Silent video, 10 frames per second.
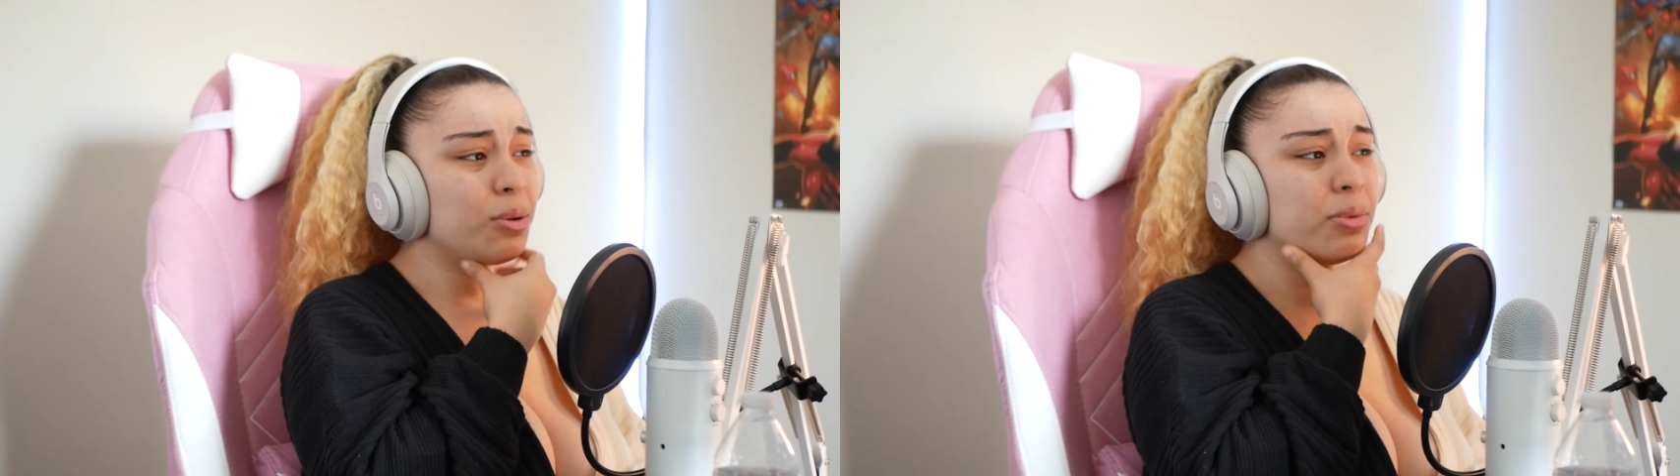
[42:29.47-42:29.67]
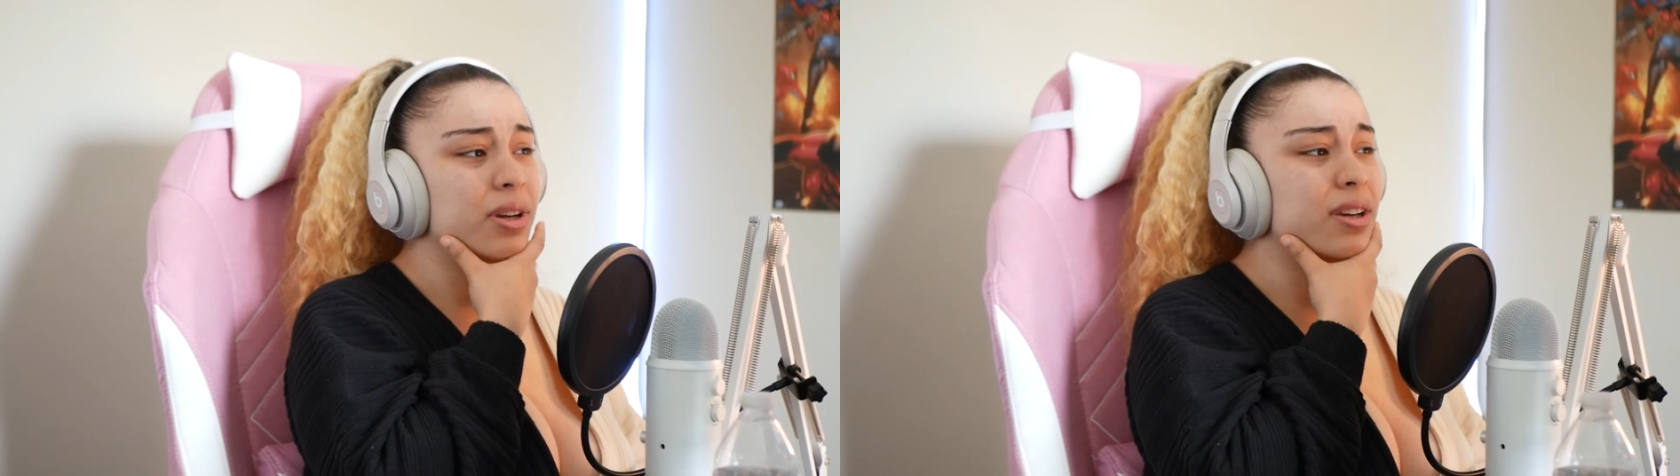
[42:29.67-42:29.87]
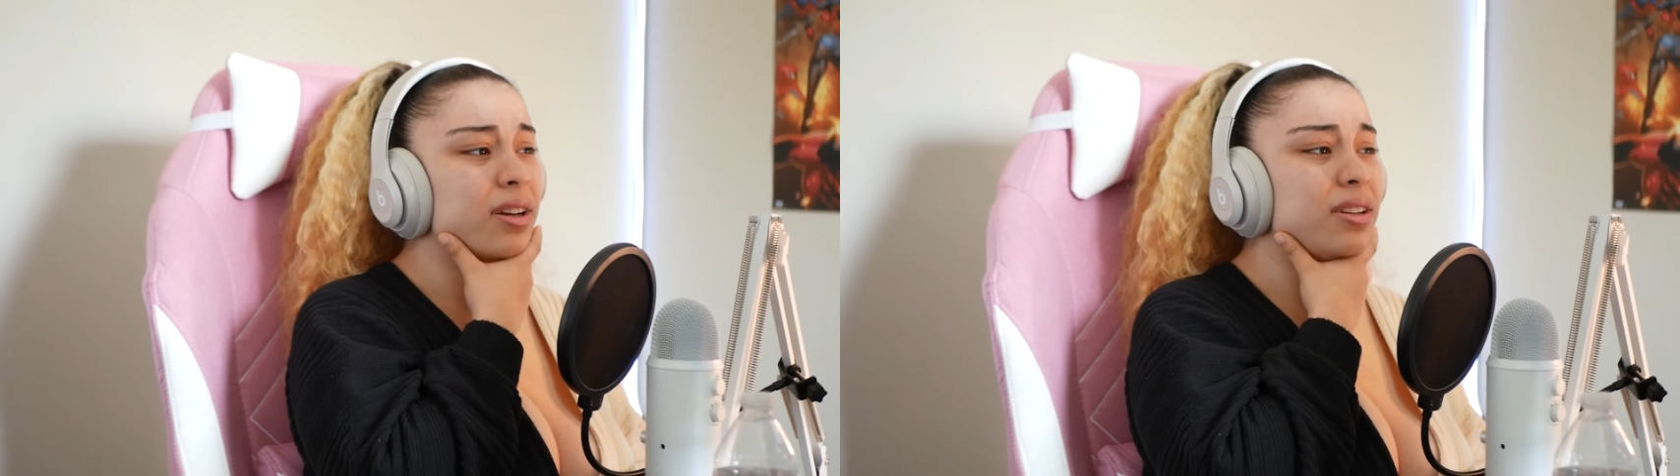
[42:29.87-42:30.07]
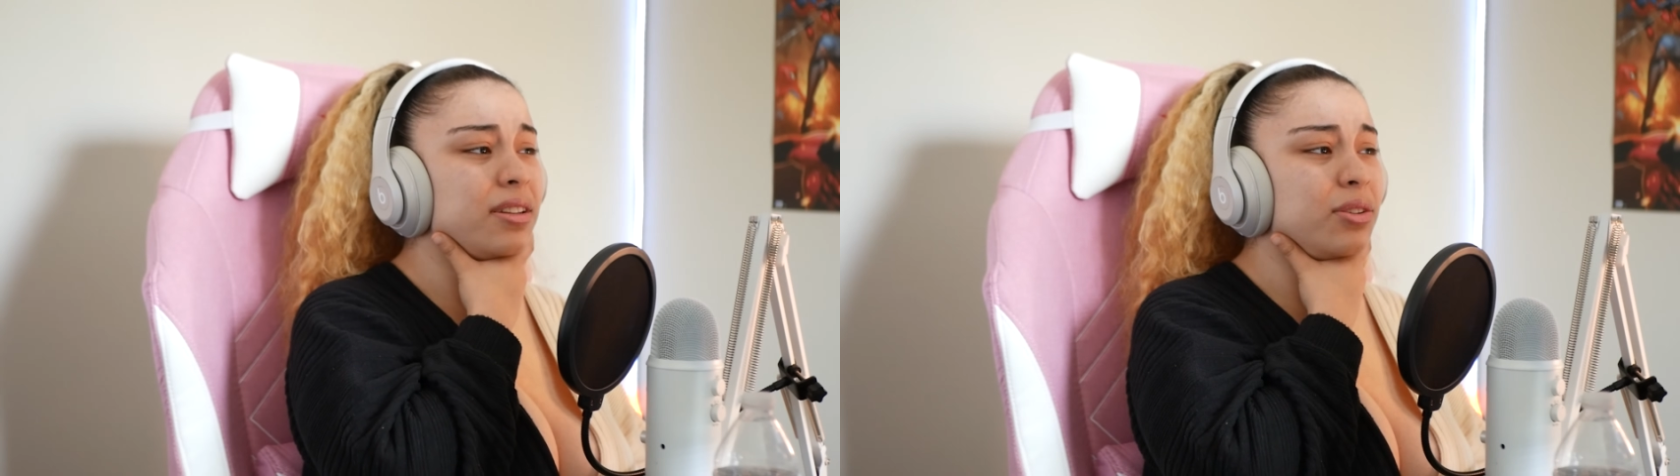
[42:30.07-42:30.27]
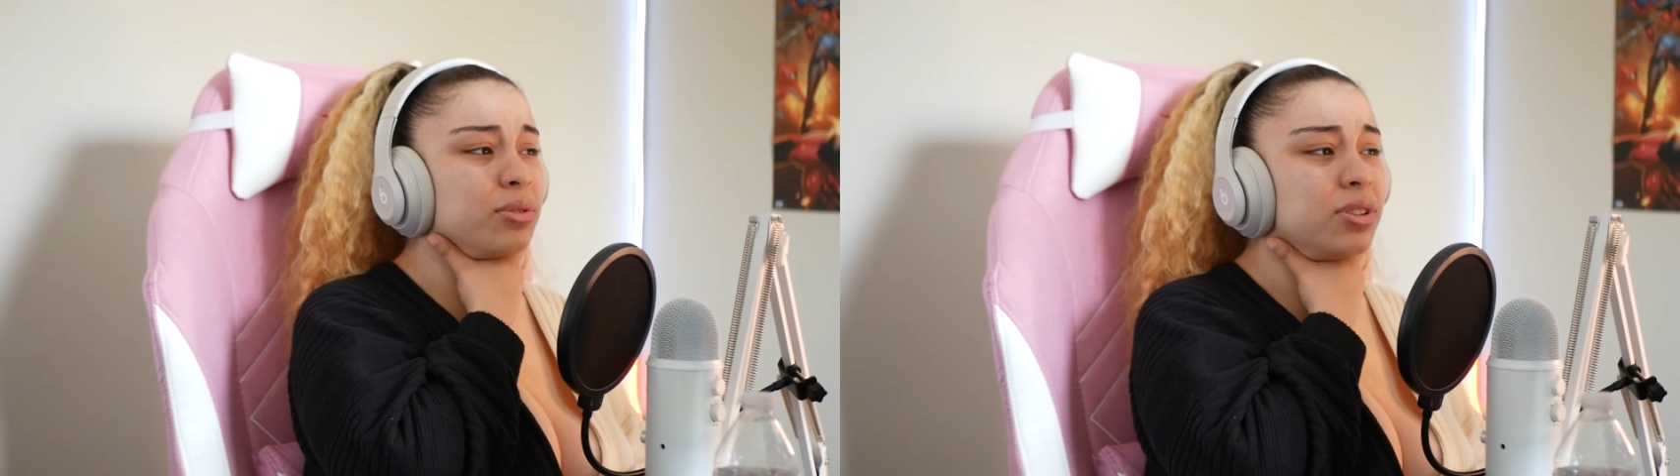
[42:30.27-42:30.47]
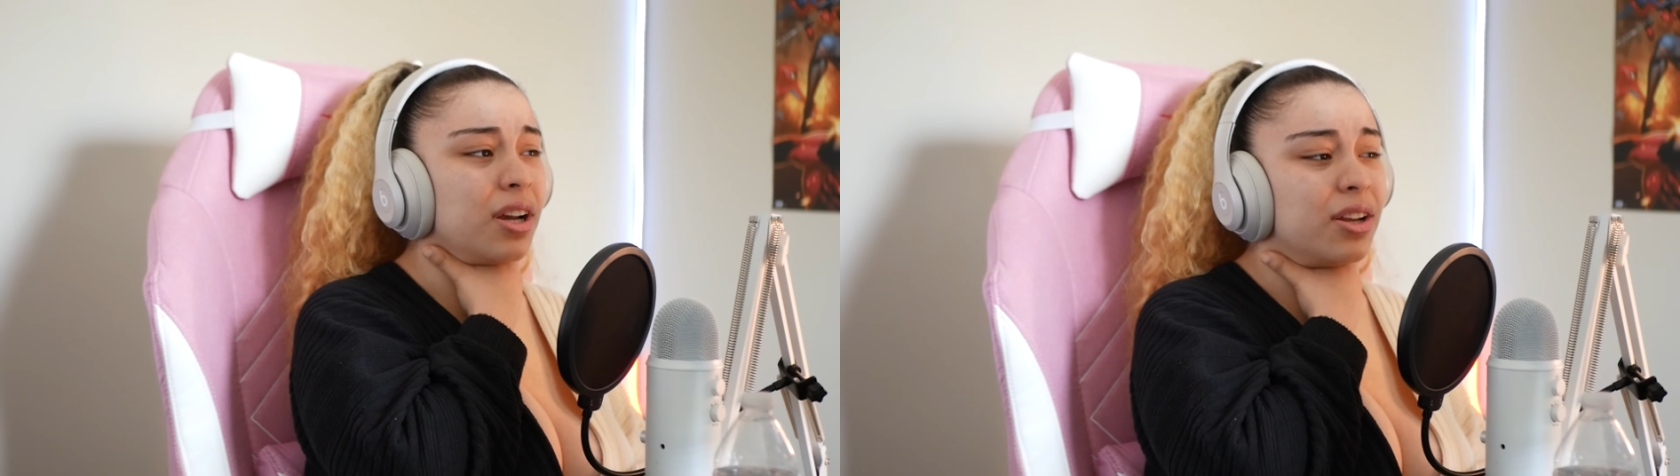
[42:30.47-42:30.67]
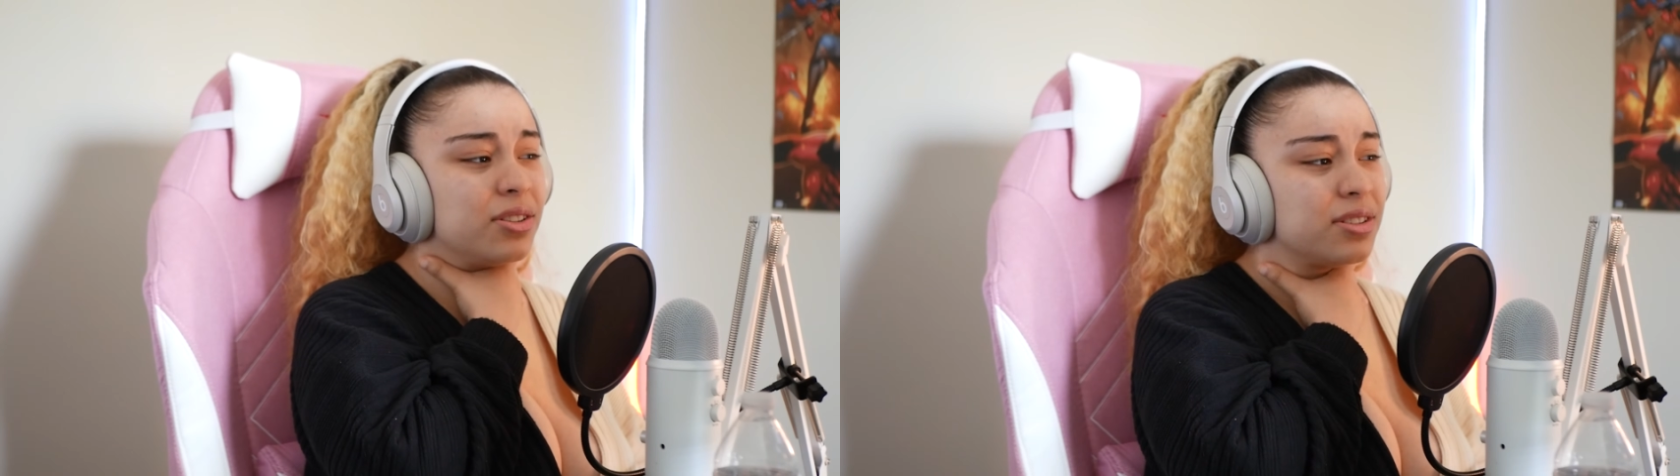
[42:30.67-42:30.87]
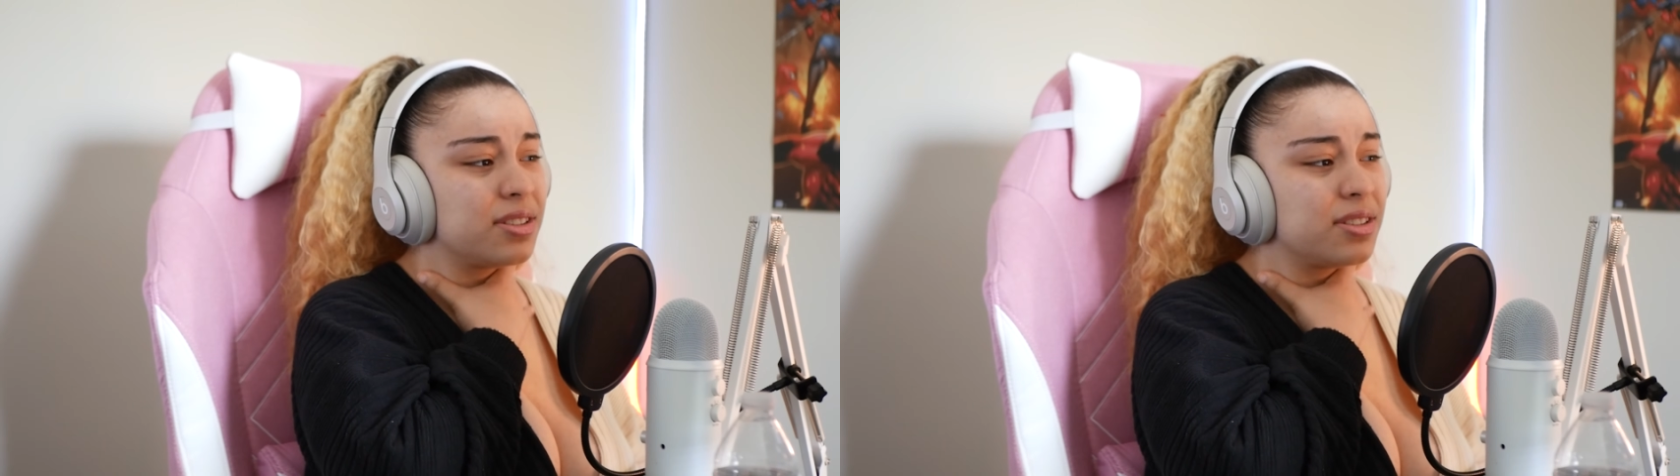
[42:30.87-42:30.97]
Oh my god, a little child